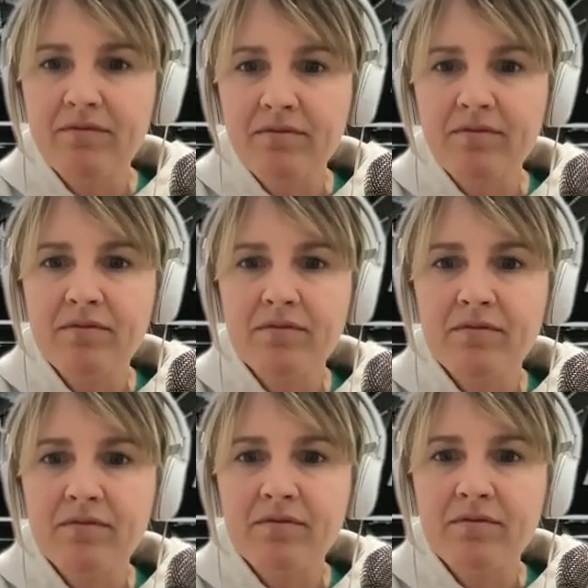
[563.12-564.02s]

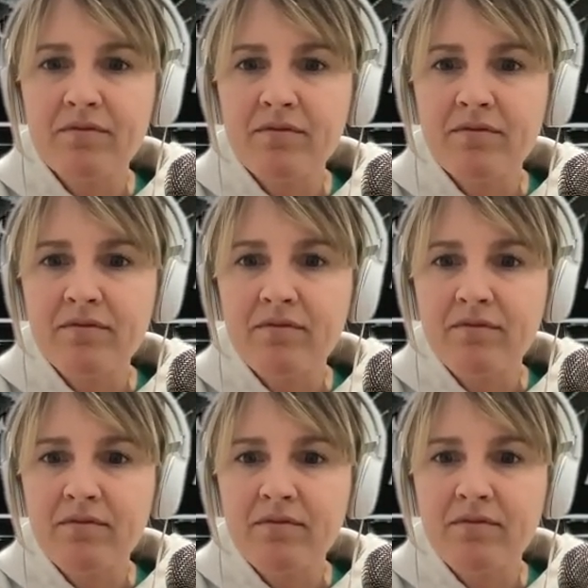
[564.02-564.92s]

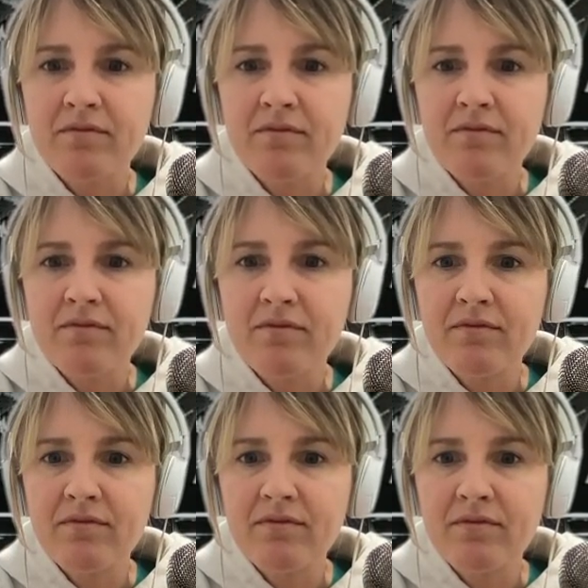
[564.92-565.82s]

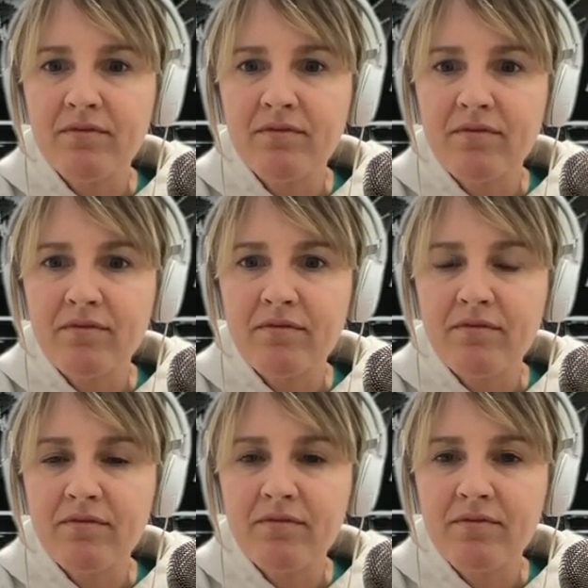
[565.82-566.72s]

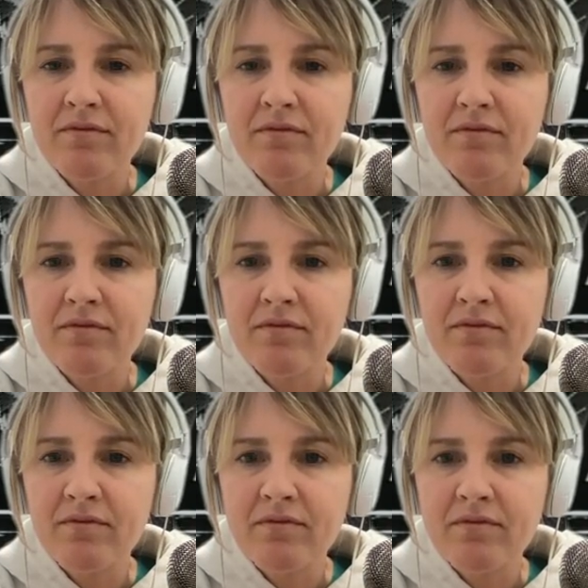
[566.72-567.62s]

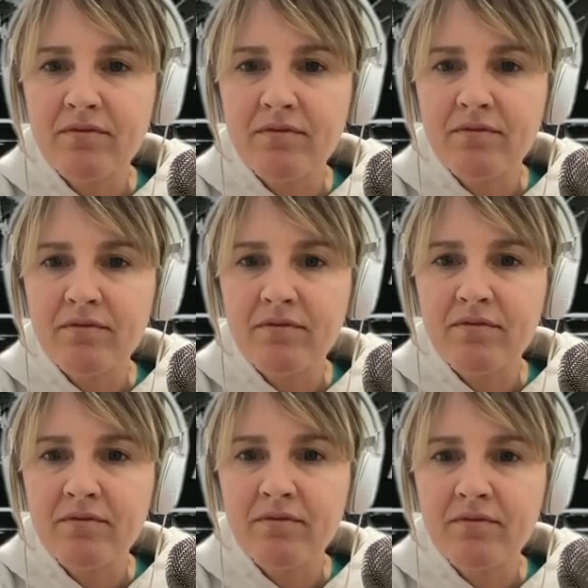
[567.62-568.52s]
(not speaking)